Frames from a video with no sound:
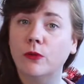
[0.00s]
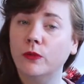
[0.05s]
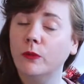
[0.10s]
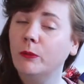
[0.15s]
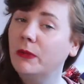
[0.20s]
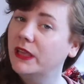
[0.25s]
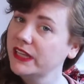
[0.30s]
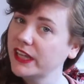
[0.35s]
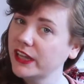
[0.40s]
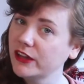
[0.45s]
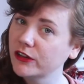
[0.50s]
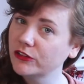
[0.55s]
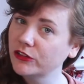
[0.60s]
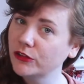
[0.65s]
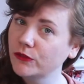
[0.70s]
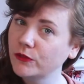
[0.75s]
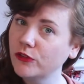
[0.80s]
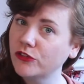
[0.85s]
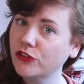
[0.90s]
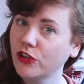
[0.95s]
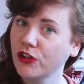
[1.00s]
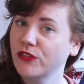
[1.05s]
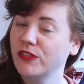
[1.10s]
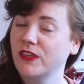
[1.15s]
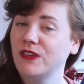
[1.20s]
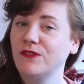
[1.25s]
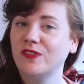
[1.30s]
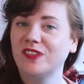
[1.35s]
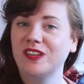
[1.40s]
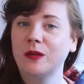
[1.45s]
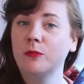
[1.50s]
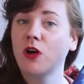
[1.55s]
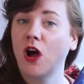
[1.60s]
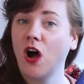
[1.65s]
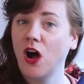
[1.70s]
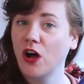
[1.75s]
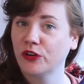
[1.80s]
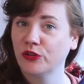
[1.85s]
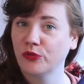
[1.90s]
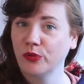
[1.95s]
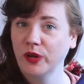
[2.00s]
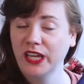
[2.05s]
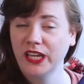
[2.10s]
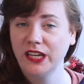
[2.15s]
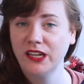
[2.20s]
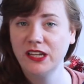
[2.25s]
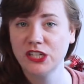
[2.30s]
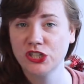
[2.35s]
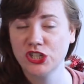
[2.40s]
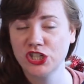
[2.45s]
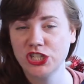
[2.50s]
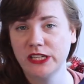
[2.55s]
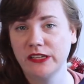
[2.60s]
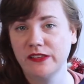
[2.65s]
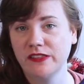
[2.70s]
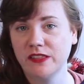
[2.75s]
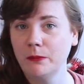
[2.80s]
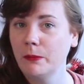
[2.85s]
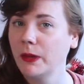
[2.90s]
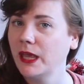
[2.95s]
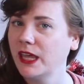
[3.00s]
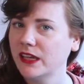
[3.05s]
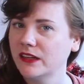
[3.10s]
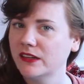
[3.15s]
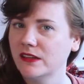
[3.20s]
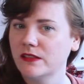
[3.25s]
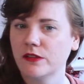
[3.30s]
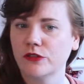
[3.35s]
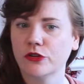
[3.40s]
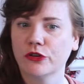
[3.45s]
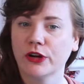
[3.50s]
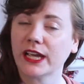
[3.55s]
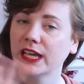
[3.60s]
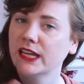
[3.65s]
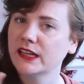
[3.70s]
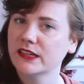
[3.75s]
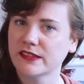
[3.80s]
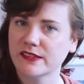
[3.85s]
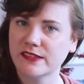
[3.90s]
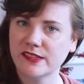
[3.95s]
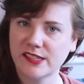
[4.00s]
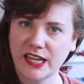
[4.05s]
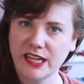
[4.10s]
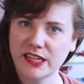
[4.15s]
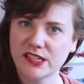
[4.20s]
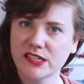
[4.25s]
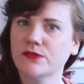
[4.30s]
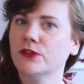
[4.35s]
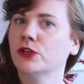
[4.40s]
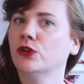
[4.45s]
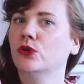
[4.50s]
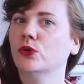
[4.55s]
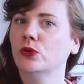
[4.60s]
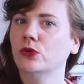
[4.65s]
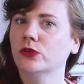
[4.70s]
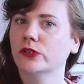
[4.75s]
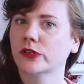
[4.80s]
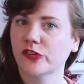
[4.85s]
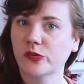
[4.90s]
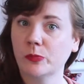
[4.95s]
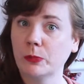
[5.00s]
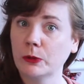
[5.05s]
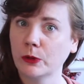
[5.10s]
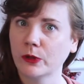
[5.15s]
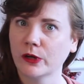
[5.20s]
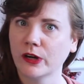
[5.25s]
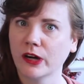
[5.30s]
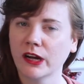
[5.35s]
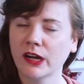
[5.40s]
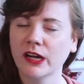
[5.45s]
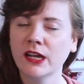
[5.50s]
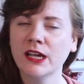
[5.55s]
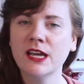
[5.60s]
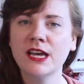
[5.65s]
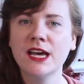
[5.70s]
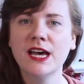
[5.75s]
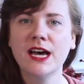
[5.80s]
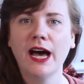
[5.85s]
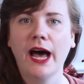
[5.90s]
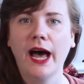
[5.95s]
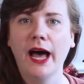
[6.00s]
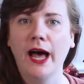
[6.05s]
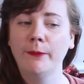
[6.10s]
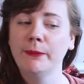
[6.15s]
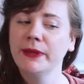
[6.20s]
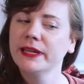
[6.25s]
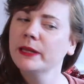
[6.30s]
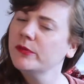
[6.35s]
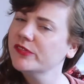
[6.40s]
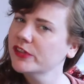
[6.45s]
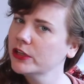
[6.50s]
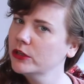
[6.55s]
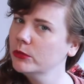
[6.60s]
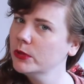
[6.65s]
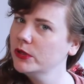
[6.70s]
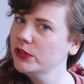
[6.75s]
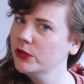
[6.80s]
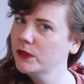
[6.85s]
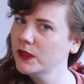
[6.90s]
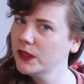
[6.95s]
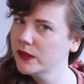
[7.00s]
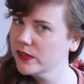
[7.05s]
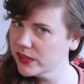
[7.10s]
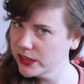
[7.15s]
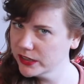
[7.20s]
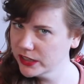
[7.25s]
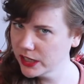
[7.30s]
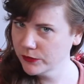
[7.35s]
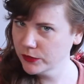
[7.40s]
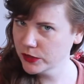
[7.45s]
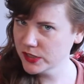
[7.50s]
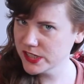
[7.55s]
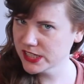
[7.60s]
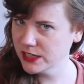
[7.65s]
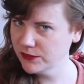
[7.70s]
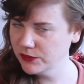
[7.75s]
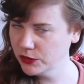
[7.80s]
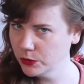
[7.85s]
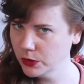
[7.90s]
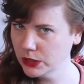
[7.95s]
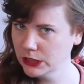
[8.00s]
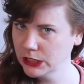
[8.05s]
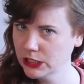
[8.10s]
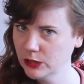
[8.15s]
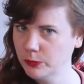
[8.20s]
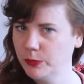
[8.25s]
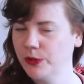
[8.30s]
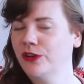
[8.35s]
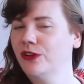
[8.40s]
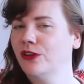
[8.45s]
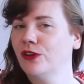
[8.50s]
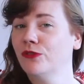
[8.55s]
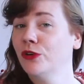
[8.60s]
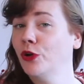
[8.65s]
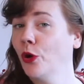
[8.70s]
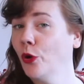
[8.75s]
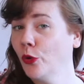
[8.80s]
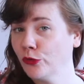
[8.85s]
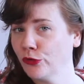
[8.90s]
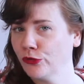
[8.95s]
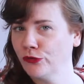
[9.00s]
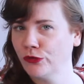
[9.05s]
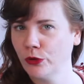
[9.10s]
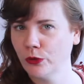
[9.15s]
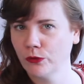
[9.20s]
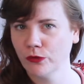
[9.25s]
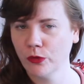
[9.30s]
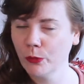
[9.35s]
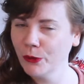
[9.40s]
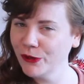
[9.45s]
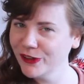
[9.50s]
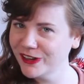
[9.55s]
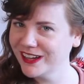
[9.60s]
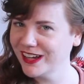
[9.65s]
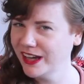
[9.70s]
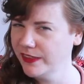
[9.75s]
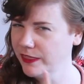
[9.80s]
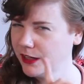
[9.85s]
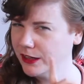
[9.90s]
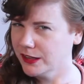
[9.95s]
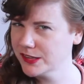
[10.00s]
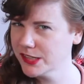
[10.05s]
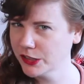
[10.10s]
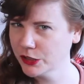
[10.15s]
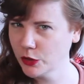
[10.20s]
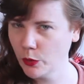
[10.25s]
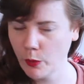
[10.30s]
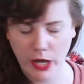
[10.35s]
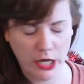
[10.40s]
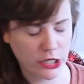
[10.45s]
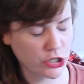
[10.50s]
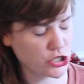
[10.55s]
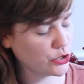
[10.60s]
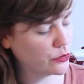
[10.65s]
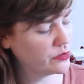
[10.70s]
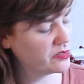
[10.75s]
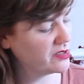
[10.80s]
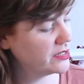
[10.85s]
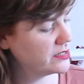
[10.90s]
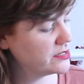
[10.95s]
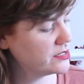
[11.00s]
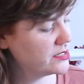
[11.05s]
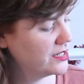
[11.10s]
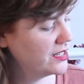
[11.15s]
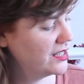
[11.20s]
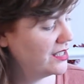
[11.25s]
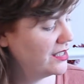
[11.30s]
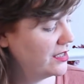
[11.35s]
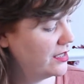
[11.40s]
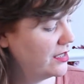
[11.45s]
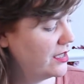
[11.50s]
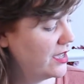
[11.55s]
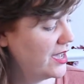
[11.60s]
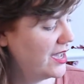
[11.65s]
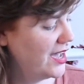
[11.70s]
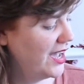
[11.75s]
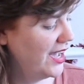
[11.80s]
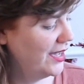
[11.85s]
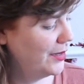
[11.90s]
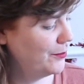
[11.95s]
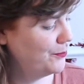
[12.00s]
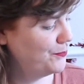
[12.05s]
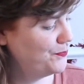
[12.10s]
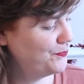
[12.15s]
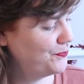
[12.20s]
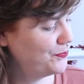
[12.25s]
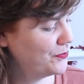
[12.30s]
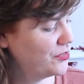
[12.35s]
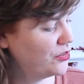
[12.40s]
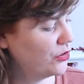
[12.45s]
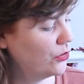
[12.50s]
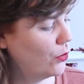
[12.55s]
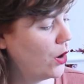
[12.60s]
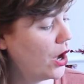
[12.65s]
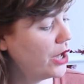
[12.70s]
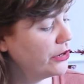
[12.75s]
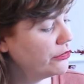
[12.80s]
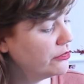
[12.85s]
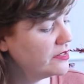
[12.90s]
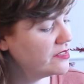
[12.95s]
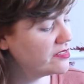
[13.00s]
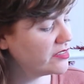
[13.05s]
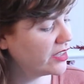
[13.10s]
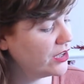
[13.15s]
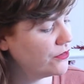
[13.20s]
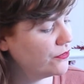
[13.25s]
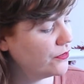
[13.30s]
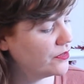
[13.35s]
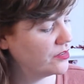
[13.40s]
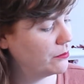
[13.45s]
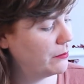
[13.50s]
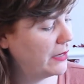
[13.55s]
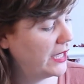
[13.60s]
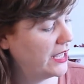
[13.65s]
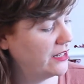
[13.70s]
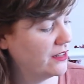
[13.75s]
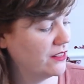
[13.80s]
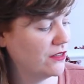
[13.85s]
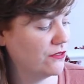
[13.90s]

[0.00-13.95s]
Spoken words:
the main character of The Star Thief is named Honorine, and she's the maid in this grand estate of an old explorer. And I'm just going to read you the inside cover to give you a little bit of an overview of the book, and then I'll tell you why I chose it. So Honorine's life as a maid in the